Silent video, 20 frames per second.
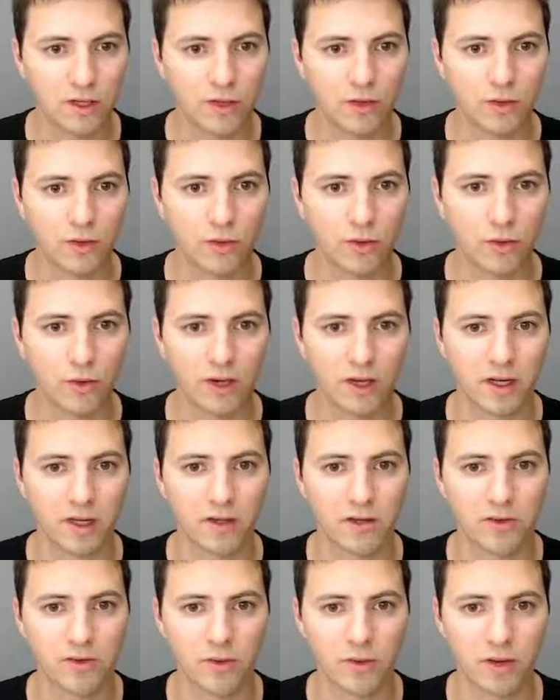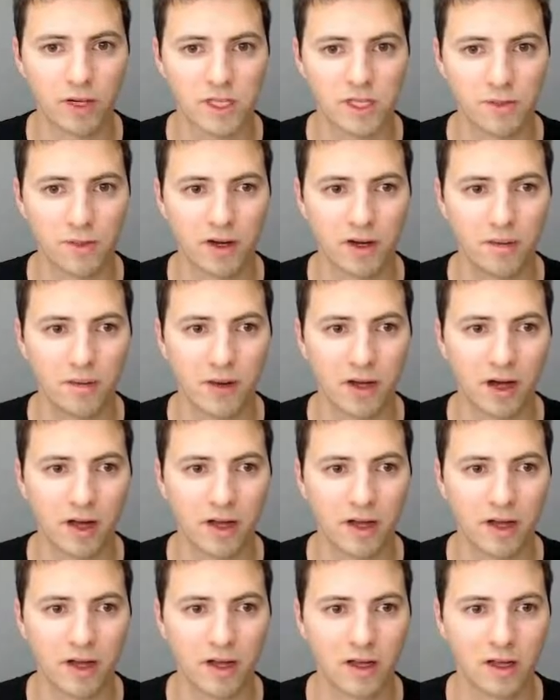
to connect to the Raspberry Pi.